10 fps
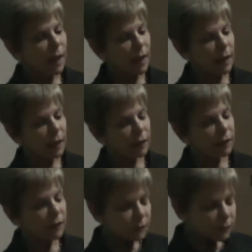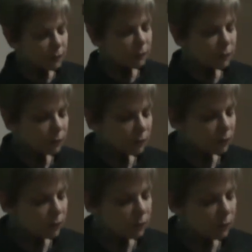and
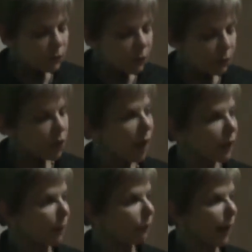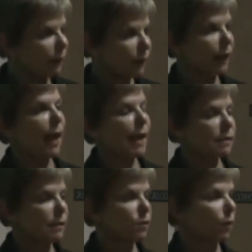they're talking about the fact that they have
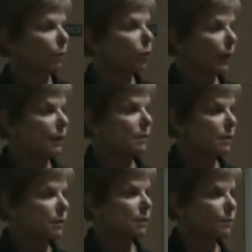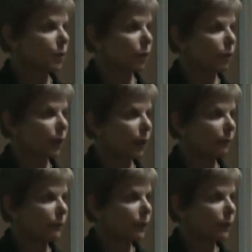access to an employee assistance program.